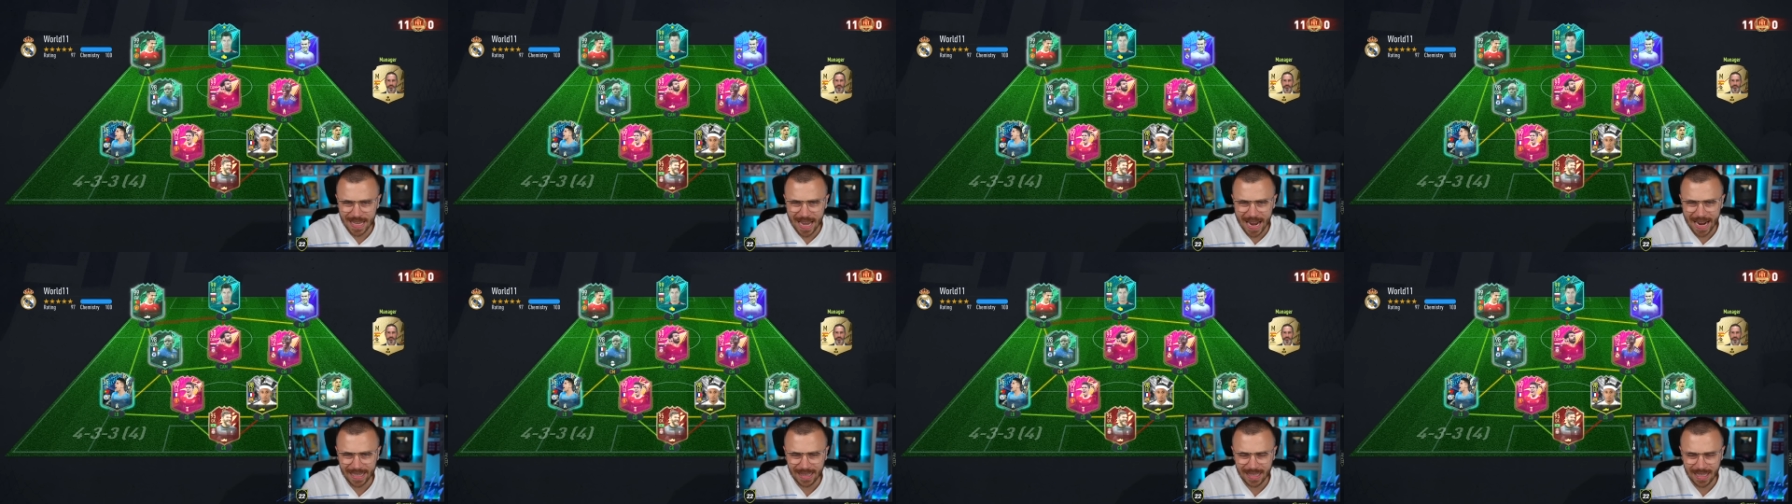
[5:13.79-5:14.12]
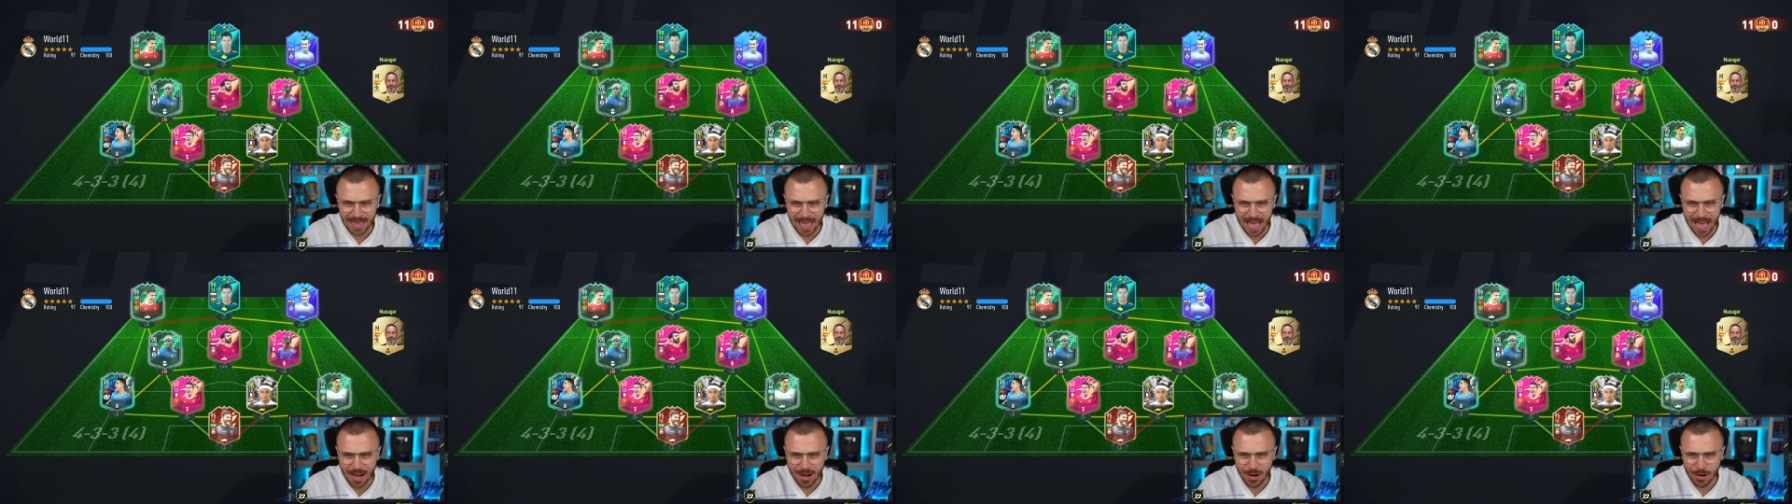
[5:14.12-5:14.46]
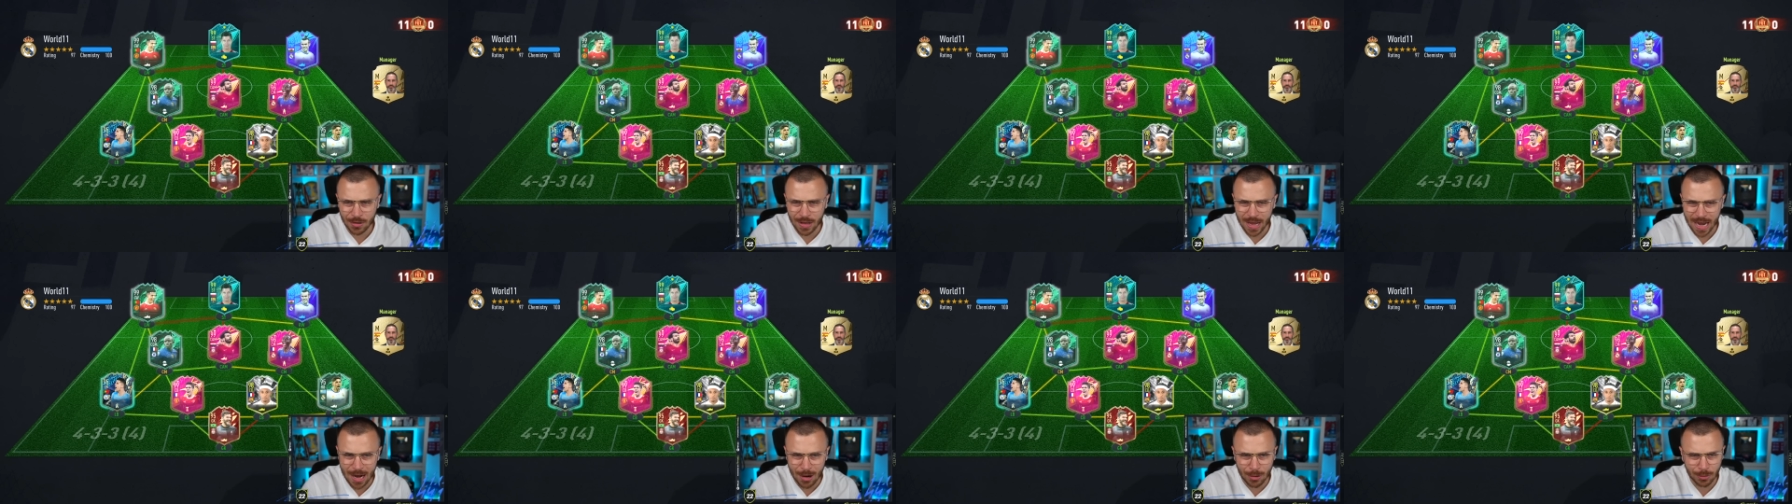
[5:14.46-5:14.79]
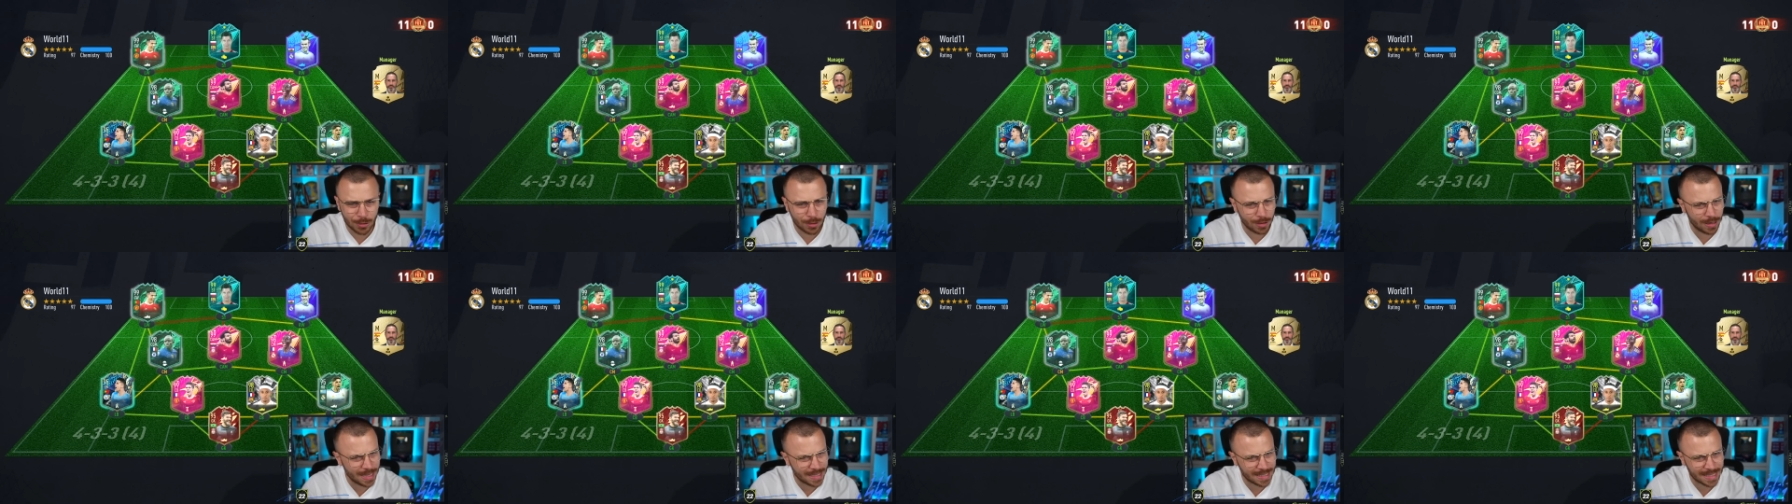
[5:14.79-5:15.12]
99
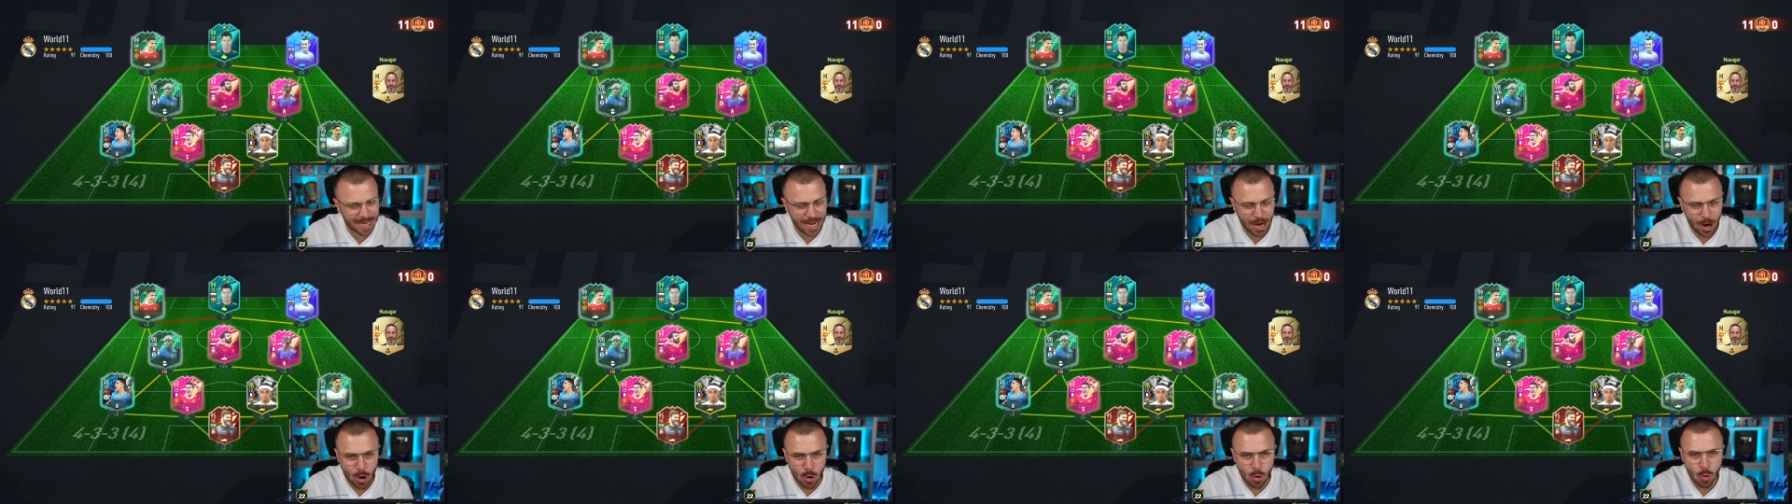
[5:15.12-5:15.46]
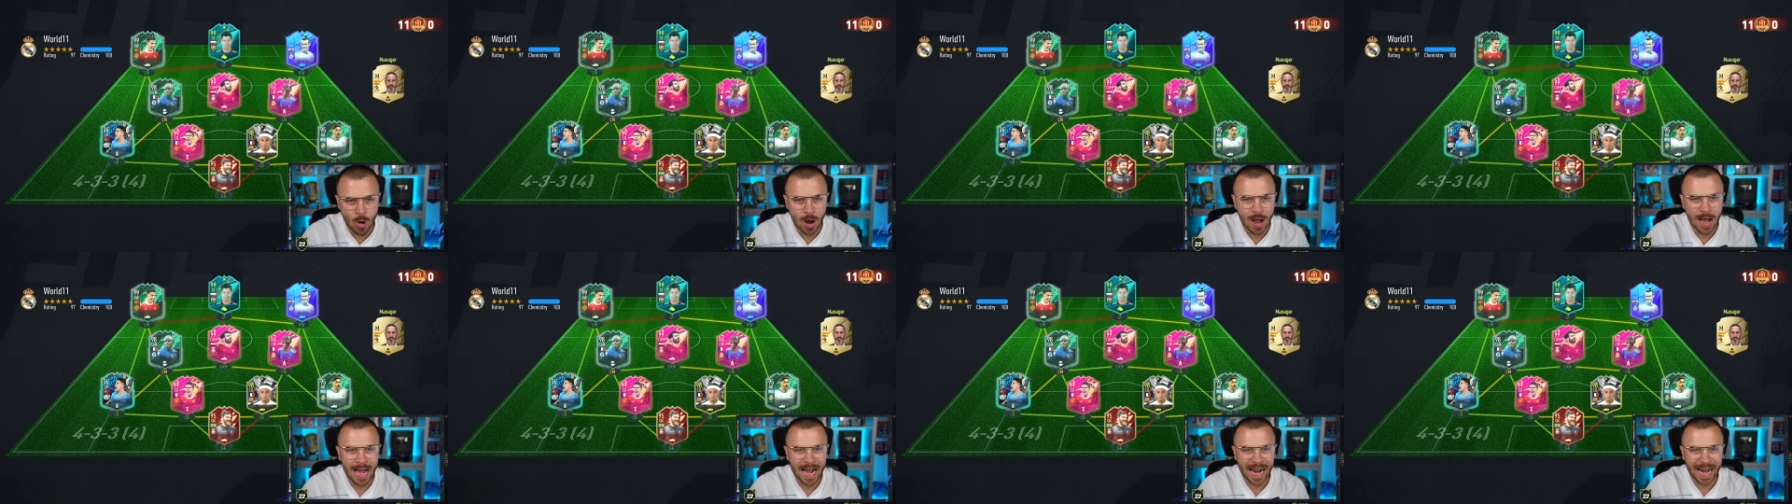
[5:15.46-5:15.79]
Ronaldo, let's go!